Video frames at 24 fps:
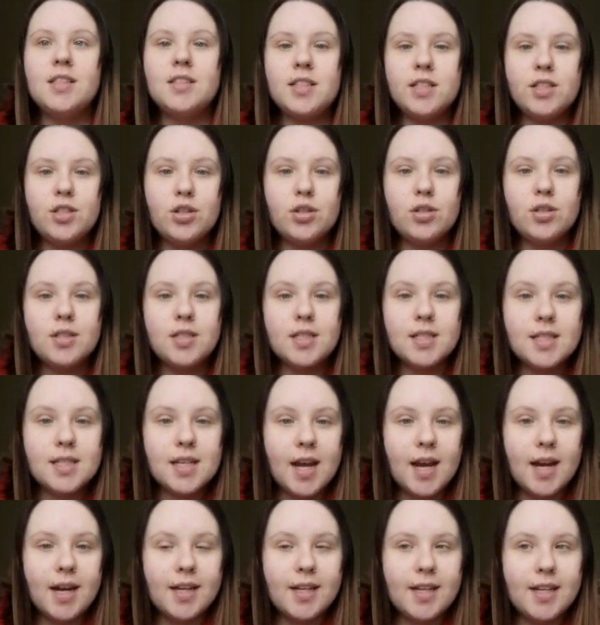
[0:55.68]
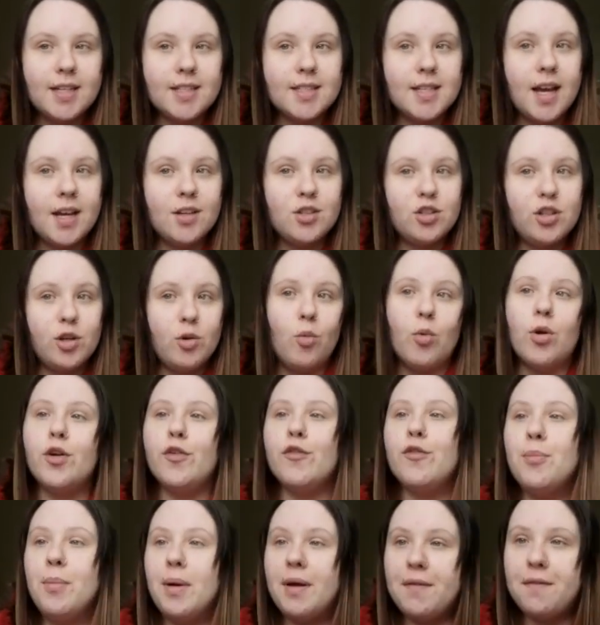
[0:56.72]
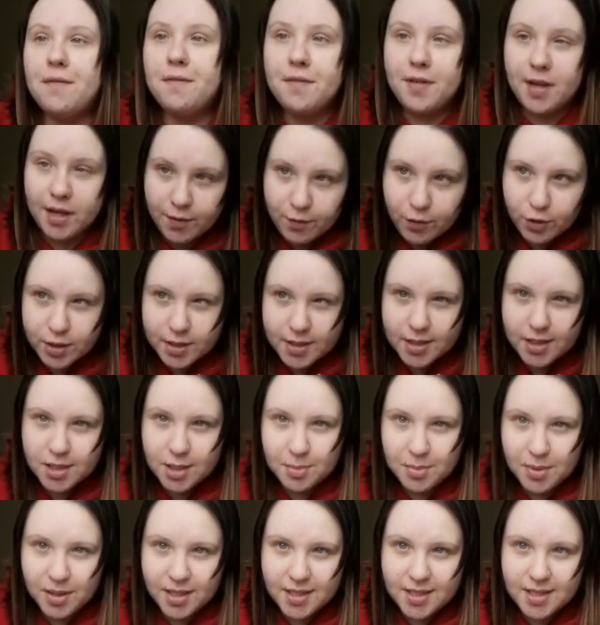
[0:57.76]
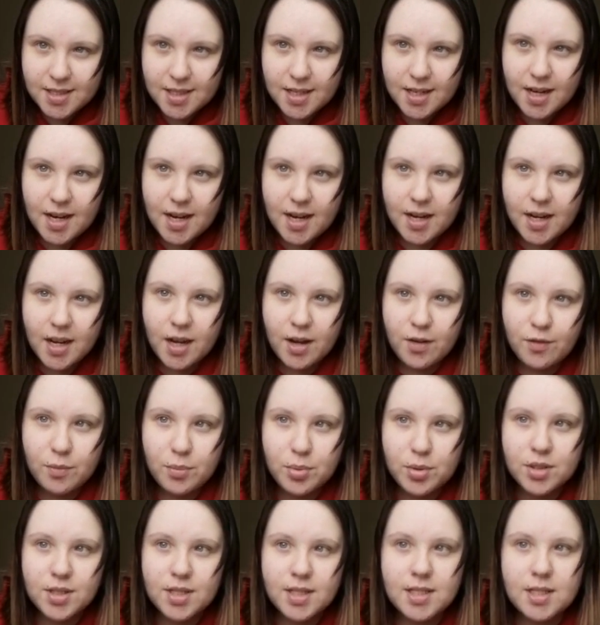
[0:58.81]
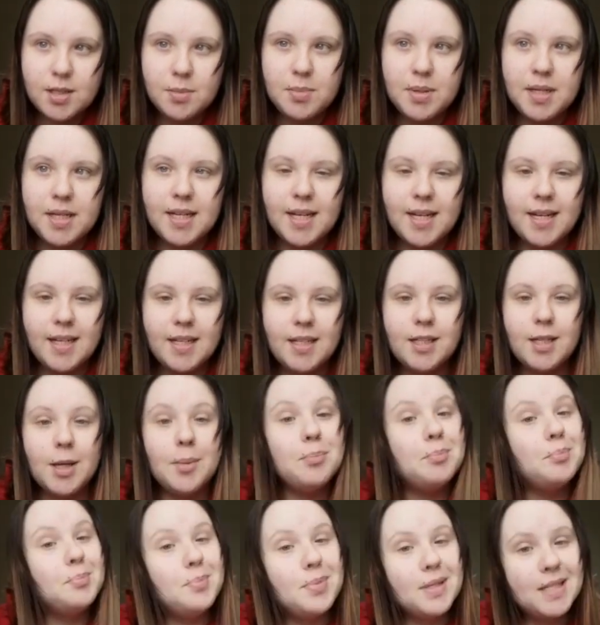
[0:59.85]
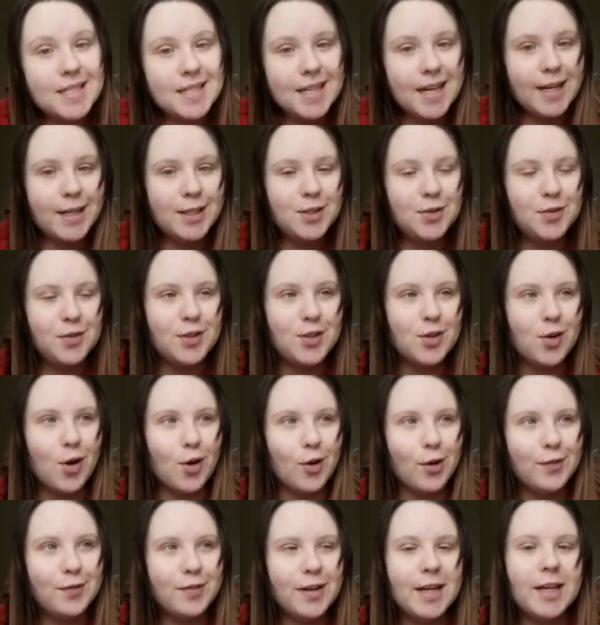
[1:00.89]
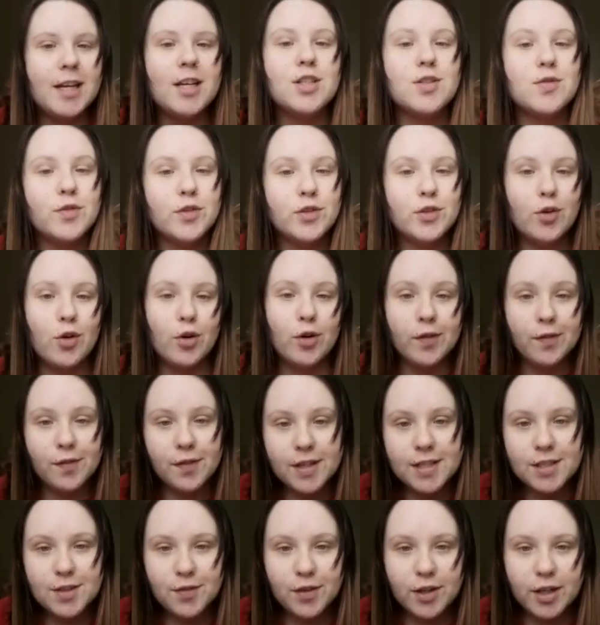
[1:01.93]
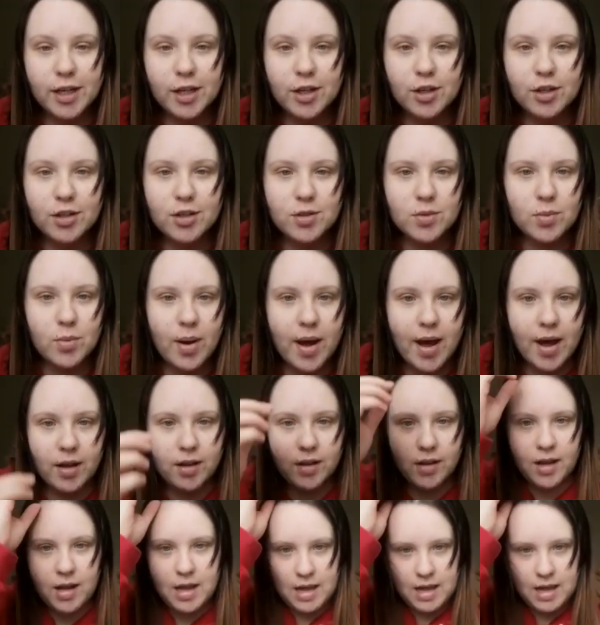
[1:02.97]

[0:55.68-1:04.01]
Digital design is actually one of my favourite disciplines that I have participated in, besides photography, because photography is very good as well,